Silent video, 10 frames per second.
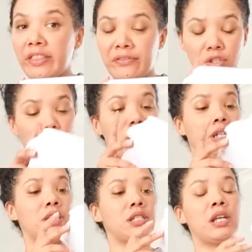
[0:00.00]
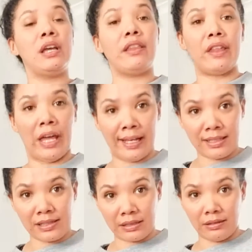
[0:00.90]
at the fisheries. They
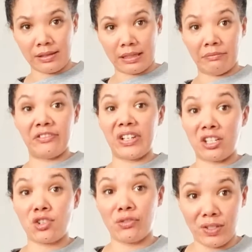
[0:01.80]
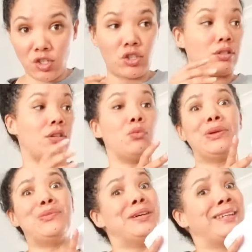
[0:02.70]
had still some fresh fish, so
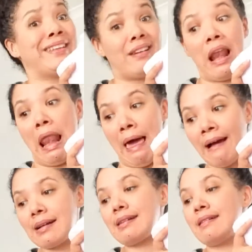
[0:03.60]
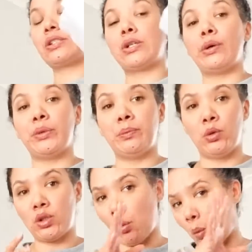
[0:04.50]
we were in luck. So we
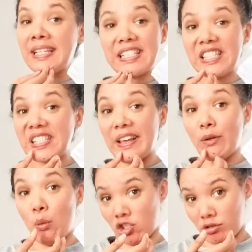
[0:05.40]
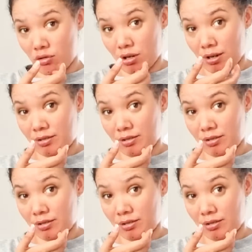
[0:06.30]
bought pikes and snook.